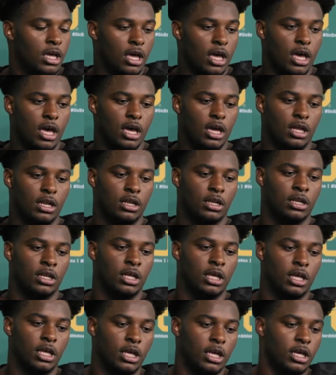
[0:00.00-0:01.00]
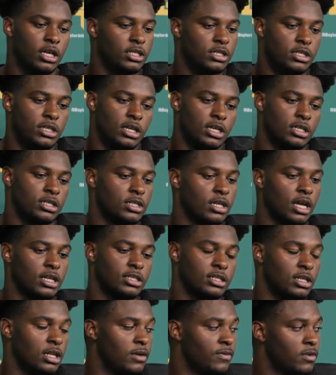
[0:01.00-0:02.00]
and it's just, I
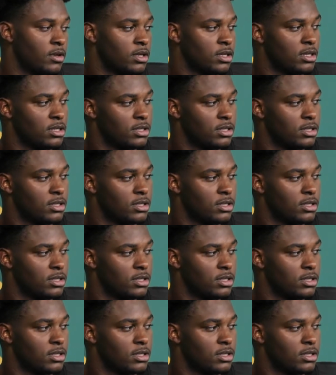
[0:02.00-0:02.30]
just love it.